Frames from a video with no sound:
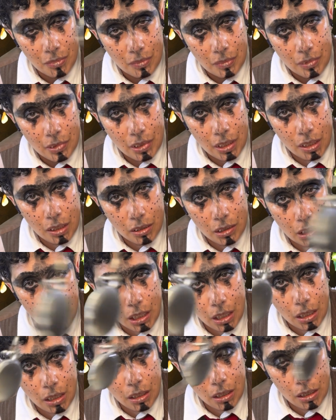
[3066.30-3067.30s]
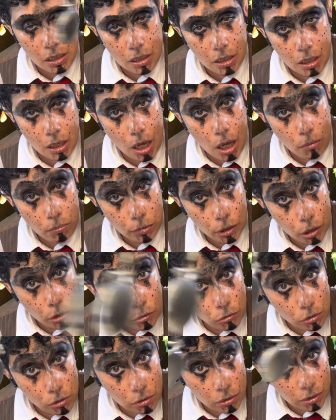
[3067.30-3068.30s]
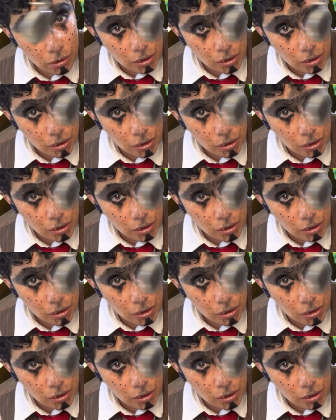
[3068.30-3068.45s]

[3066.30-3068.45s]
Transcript: This is Gobla Gool,